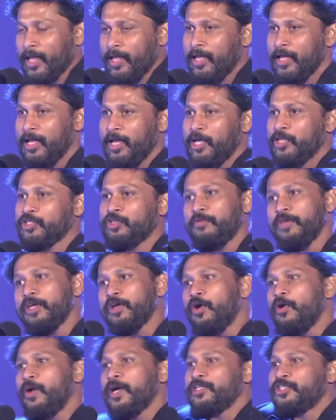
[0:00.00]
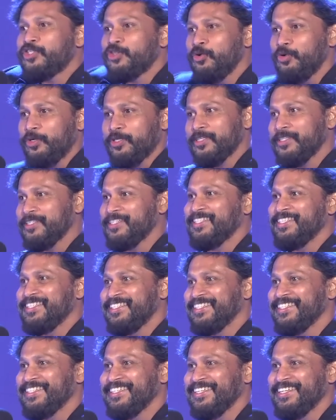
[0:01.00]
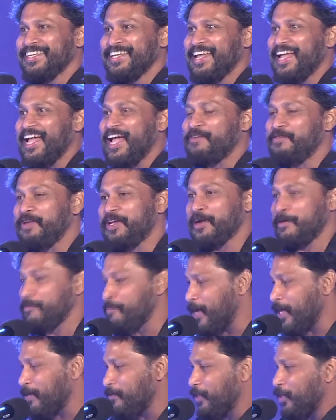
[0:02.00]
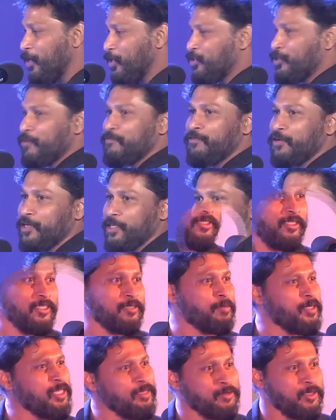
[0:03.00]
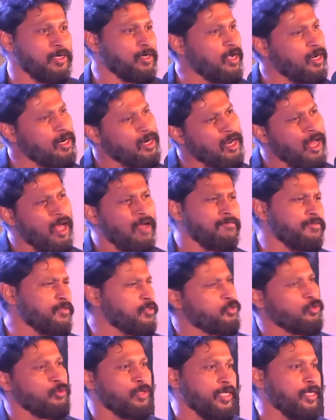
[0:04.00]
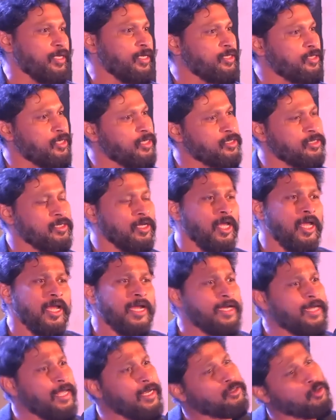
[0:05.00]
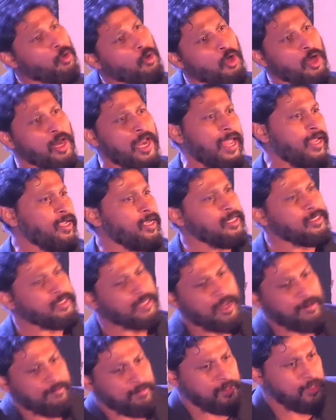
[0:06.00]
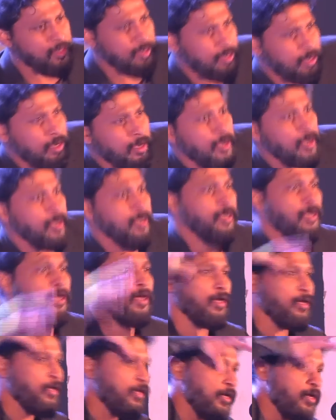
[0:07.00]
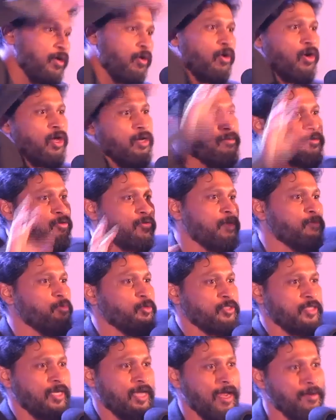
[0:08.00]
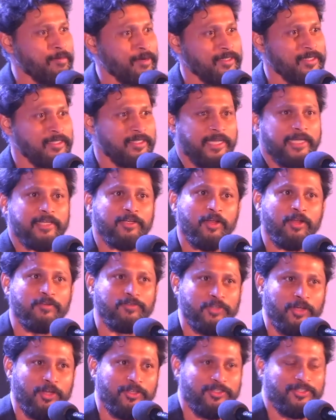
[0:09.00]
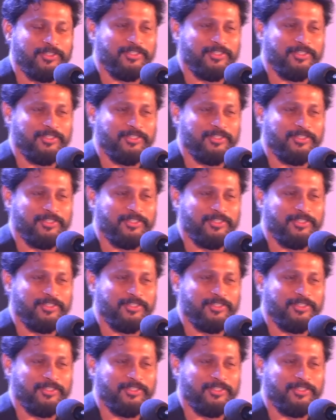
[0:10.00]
So we go and shoot. And we come back with lots of footages. Pradeep Sircar loves shooting. He just takes all angles, everything, here, all will put the cameras and take a lot of shots.